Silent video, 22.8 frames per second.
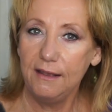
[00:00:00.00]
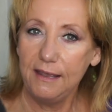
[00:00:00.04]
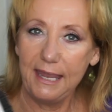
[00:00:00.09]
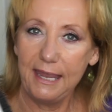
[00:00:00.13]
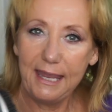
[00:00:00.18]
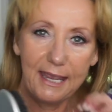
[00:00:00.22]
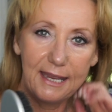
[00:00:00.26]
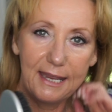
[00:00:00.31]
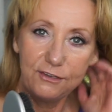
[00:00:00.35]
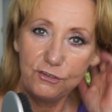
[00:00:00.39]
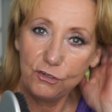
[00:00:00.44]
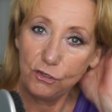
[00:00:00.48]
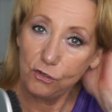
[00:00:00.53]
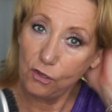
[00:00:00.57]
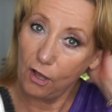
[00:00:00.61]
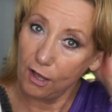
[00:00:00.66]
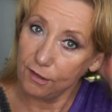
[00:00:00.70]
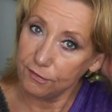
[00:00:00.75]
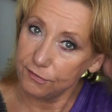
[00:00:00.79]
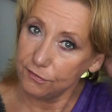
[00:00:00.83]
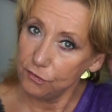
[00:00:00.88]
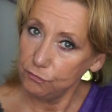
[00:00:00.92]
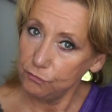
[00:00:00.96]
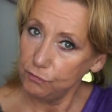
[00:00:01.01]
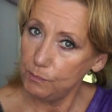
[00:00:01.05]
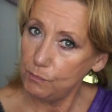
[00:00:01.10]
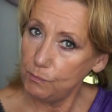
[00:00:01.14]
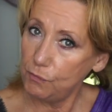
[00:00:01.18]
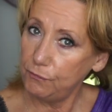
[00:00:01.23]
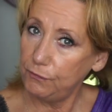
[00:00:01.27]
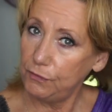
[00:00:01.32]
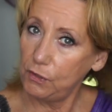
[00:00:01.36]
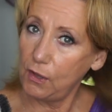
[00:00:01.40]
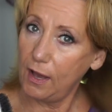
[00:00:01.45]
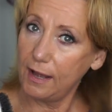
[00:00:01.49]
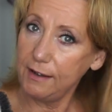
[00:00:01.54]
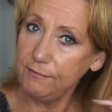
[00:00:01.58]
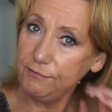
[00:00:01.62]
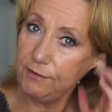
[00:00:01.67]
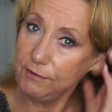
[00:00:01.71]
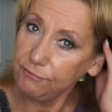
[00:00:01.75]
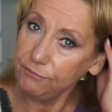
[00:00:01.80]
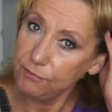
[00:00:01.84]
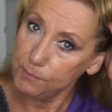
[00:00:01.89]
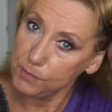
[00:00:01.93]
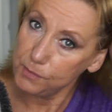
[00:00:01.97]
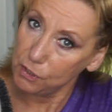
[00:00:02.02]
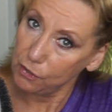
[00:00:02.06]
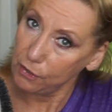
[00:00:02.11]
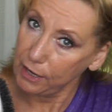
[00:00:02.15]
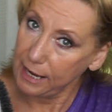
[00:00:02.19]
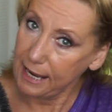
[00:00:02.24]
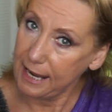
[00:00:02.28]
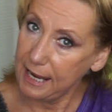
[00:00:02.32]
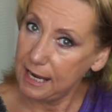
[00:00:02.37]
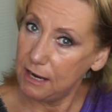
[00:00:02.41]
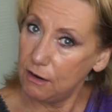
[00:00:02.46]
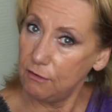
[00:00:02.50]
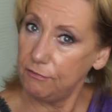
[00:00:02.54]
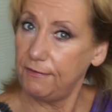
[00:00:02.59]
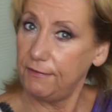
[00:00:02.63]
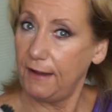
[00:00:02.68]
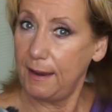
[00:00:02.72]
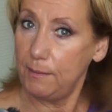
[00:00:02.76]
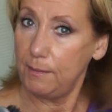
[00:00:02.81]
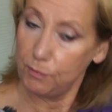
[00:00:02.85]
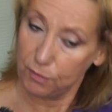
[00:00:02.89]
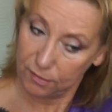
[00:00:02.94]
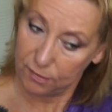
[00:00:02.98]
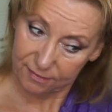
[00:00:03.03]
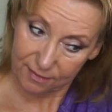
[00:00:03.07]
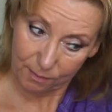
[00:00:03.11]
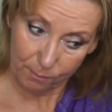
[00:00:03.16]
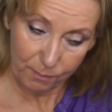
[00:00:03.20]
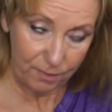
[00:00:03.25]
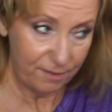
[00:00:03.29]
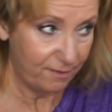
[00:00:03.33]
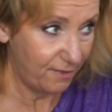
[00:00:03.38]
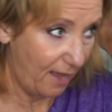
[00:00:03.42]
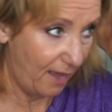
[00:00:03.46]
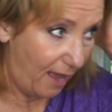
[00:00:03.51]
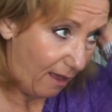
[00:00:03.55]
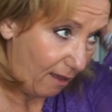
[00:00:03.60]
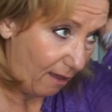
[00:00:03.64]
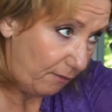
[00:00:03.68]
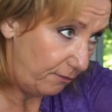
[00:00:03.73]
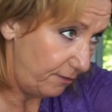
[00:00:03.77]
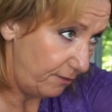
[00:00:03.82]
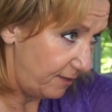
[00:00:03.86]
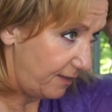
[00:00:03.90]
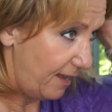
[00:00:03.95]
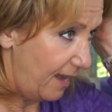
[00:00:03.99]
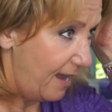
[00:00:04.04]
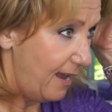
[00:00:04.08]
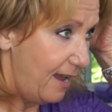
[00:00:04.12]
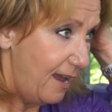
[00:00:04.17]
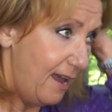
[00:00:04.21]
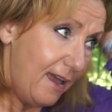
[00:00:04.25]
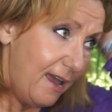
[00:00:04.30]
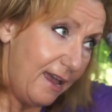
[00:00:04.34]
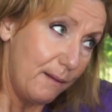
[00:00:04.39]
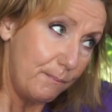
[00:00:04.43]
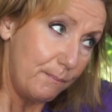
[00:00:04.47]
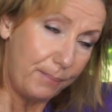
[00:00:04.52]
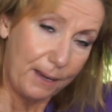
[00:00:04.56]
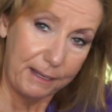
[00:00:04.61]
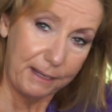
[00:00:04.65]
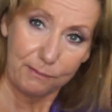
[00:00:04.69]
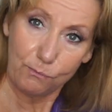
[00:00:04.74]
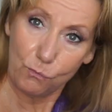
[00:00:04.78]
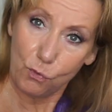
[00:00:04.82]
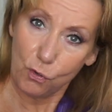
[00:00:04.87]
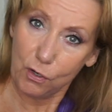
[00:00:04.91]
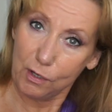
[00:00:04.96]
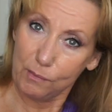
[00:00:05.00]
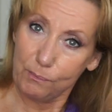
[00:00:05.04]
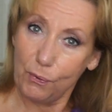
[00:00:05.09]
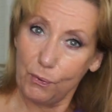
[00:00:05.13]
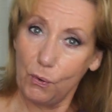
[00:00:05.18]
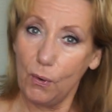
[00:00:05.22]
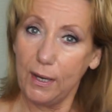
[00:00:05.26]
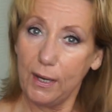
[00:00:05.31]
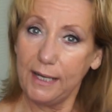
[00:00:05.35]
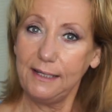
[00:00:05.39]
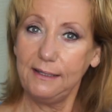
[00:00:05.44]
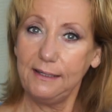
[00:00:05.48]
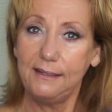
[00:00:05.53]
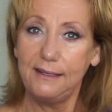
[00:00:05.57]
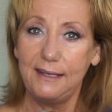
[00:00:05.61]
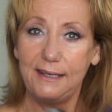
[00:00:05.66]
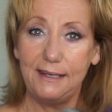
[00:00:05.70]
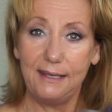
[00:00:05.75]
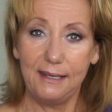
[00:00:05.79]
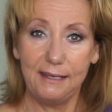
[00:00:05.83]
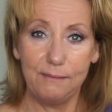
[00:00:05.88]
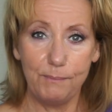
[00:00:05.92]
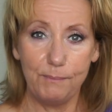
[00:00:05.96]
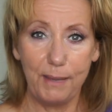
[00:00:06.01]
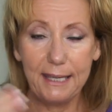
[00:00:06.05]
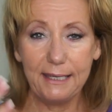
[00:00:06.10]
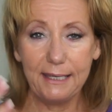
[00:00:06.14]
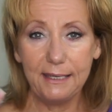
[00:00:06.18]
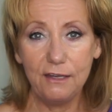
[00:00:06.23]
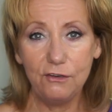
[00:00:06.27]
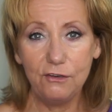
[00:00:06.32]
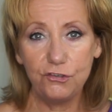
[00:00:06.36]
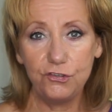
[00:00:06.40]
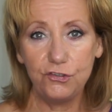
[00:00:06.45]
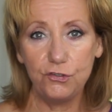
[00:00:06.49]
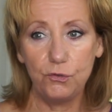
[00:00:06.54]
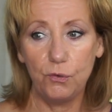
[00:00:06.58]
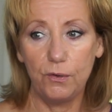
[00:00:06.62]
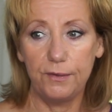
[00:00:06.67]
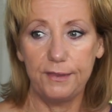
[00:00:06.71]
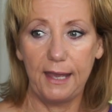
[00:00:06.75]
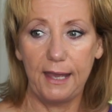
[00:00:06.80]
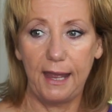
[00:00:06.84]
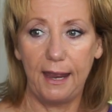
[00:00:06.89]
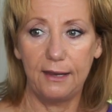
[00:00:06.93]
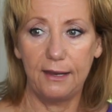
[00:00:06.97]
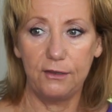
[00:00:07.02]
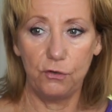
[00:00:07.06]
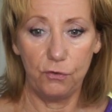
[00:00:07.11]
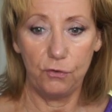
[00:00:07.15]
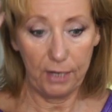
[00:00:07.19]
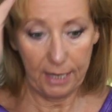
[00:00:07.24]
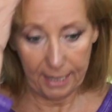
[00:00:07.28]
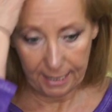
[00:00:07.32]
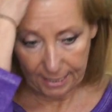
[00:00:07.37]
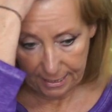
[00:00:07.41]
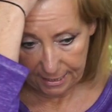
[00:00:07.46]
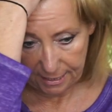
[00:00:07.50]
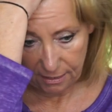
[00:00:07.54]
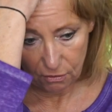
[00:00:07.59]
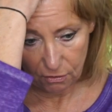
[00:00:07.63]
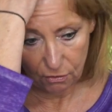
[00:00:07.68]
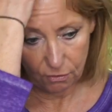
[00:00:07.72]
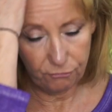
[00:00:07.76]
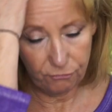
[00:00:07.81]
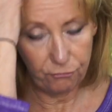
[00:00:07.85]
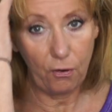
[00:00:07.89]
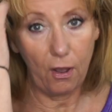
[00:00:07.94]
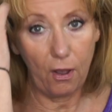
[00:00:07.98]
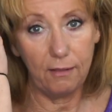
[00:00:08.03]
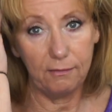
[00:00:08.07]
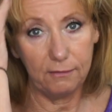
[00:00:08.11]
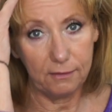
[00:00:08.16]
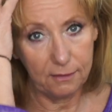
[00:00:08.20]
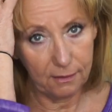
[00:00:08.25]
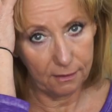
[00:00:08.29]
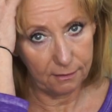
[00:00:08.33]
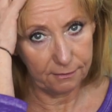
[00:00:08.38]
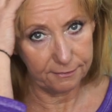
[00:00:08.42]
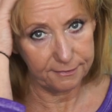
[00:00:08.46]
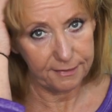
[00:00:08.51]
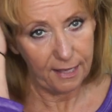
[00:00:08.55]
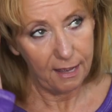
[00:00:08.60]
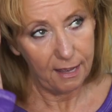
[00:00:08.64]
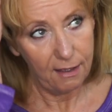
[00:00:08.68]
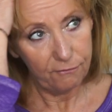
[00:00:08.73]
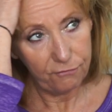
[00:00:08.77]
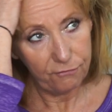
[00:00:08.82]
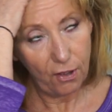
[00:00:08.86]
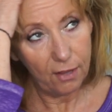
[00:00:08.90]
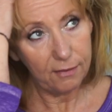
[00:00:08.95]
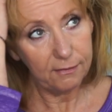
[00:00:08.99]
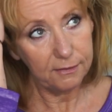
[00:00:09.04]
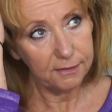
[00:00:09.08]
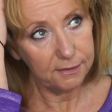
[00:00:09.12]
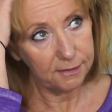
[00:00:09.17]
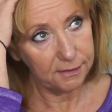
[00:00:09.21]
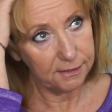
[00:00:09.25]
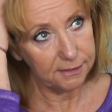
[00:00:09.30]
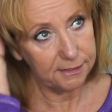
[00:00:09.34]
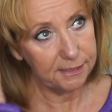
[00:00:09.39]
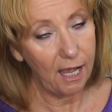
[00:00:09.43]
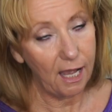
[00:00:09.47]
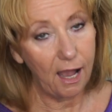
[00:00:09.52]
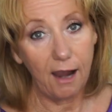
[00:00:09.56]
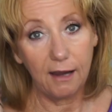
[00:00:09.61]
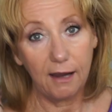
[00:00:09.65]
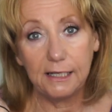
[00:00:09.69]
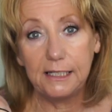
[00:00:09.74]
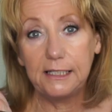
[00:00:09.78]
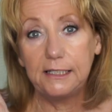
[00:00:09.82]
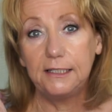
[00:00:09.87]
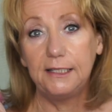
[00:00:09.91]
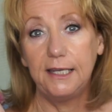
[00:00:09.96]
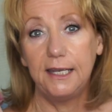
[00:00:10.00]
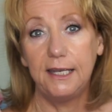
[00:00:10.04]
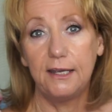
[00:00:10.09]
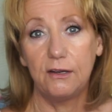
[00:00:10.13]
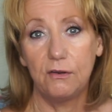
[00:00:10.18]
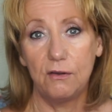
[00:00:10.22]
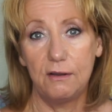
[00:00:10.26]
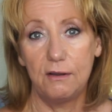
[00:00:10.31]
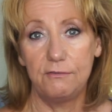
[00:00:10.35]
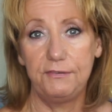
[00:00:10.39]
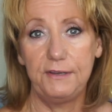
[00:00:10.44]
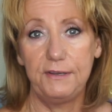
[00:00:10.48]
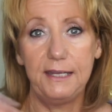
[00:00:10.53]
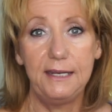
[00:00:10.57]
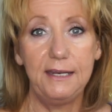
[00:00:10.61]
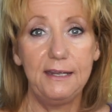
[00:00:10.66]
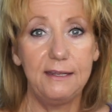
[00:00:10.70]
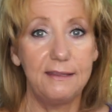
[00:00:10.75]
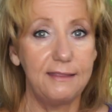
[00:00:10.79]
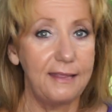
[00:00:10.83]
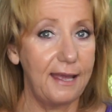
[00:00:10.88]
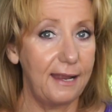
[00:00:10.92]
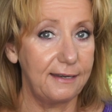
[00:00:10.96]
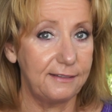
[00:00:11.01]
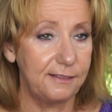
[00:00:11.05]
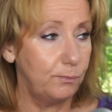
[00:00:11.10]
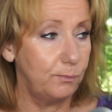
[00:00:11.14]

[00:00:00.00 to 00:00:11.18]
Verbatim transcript: and you'll also remove a lot of it from your hair fibers themselves. But more importantly, making sure that your hair follicles, follicles are clear of any of that